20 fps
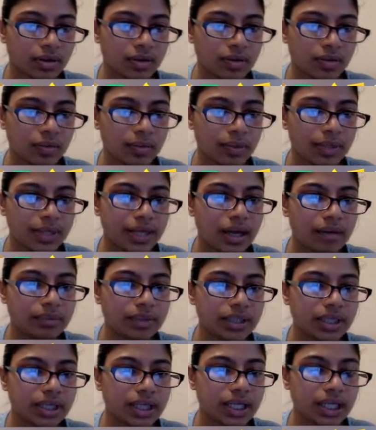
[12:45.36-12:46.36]
But now I'm going
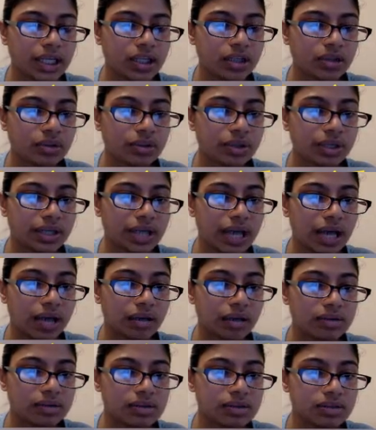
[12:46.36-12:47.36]
to include an
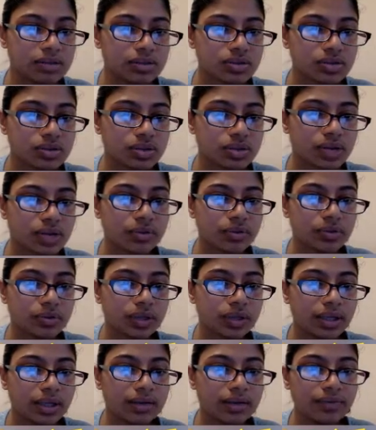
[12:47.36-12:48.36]
else. So now I'm doing the
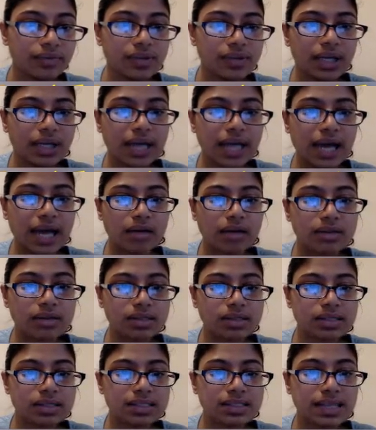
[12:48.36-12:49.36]
if-then-else
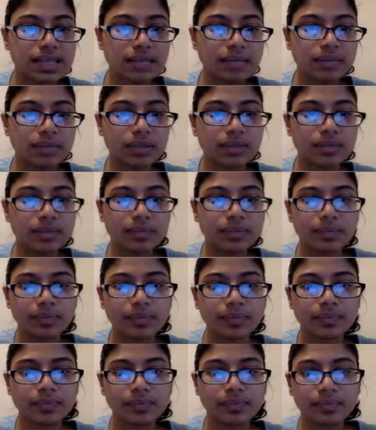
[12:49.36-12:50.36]
statement.
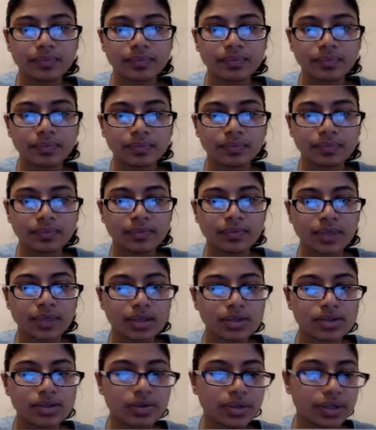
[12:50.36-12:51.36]

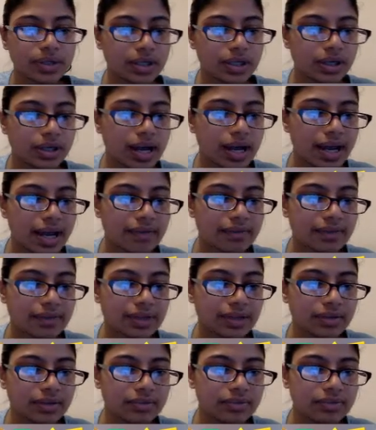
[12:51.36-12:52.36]
So here I have
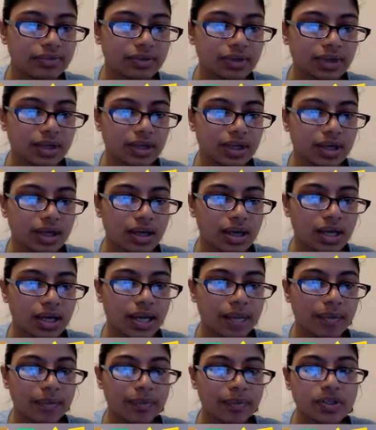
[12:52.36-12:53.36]
if, and I'm
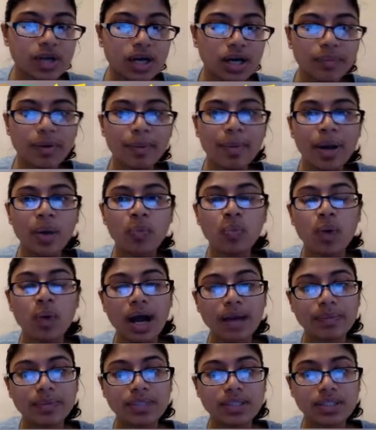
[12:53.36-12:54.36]
going to be talking about my Y
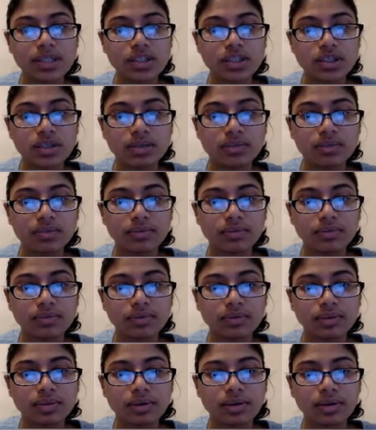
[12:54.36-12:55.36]
position.
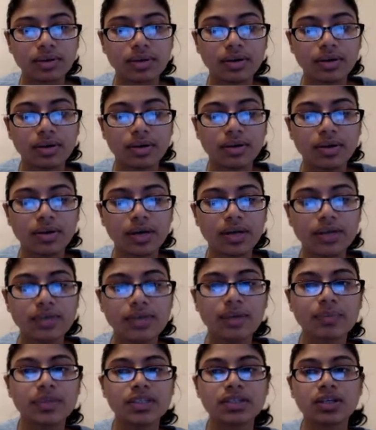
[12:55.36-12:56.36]
Right? So that
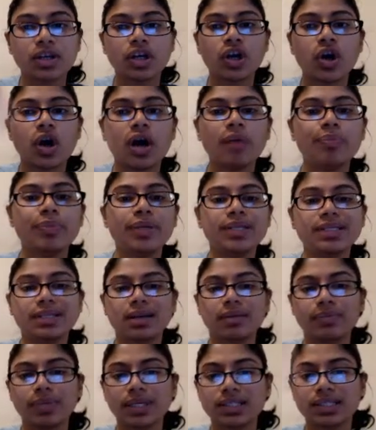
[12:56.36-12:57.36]
means it's going to go up and down
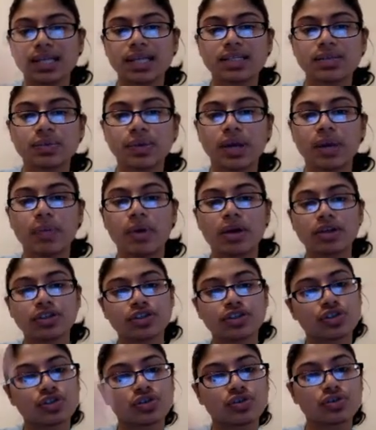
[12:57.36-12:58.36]
because that's the way I want it to
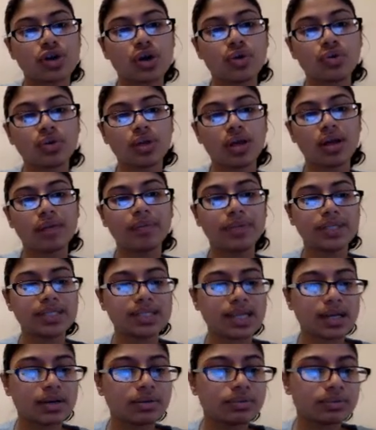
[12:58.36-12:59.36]
scroll, up and
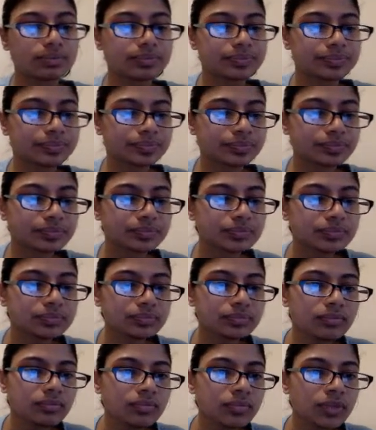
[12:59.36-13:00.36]
down.
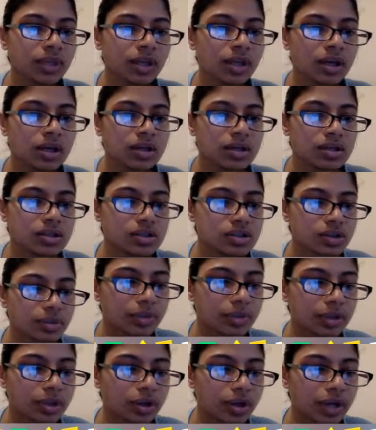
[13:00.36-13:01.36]
So I'm
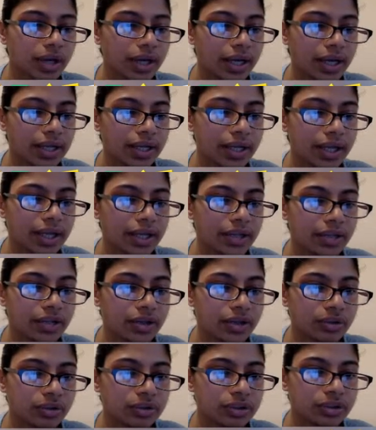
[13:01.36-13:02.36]
go ahead and
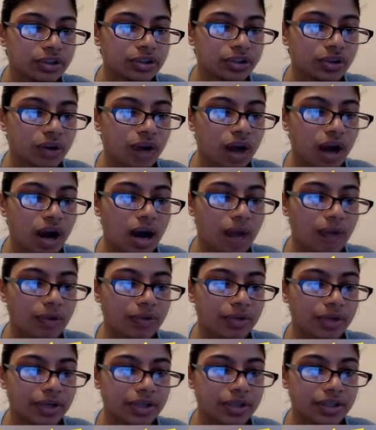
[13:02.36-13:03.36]
go to
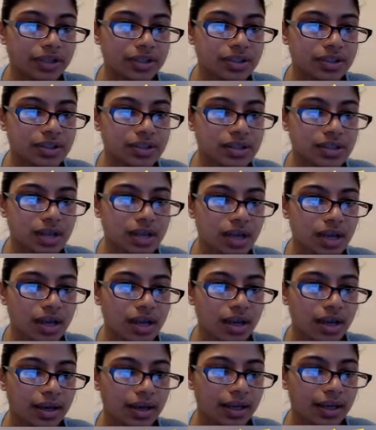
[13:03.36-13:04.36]
operators.
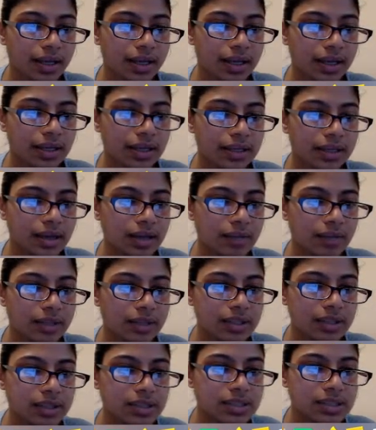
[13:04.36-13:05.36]
And I'm going to
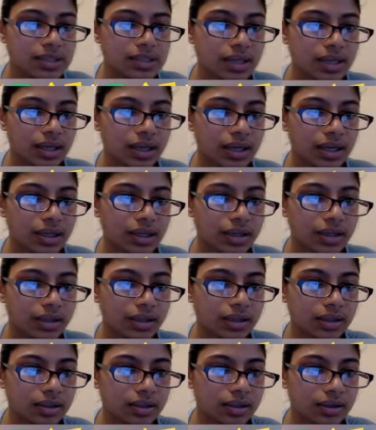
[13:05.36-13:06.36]
say,
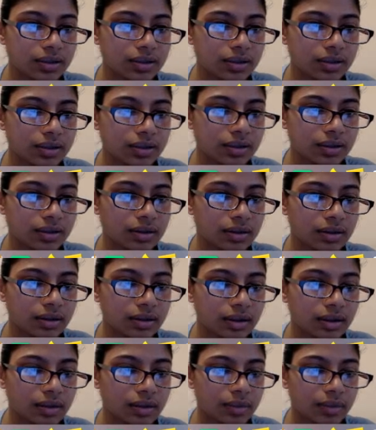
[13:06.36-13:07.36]

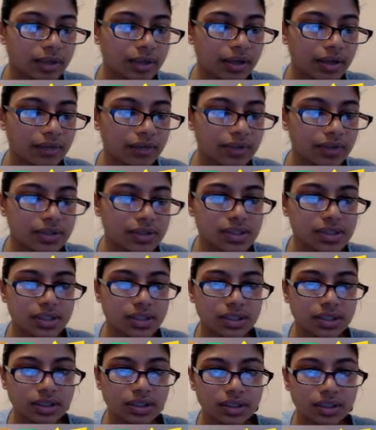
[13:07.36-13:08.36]
I have this
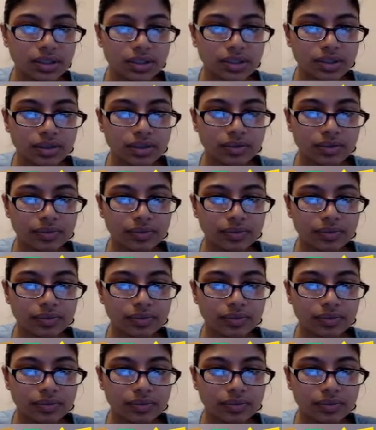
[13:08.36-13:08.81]
in here.